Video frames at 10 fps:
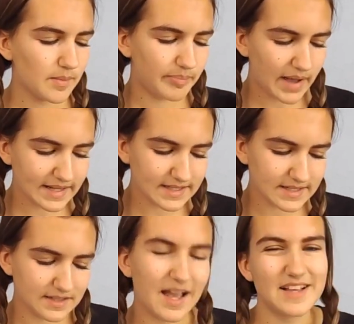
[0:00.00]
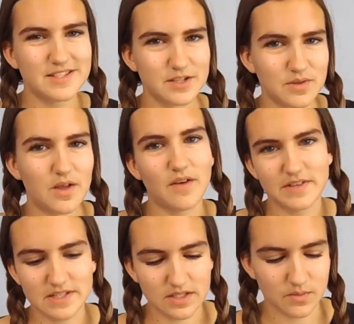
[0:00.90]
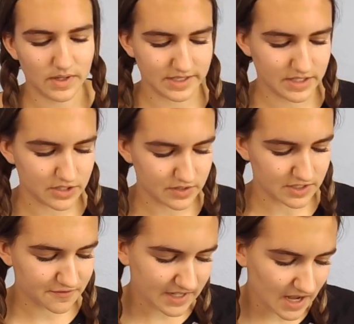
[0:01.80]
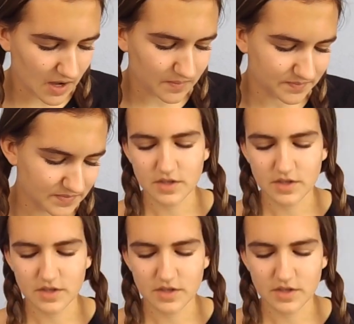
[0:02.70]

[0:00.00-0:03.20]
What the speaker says: But I still obviously wanted to do this video.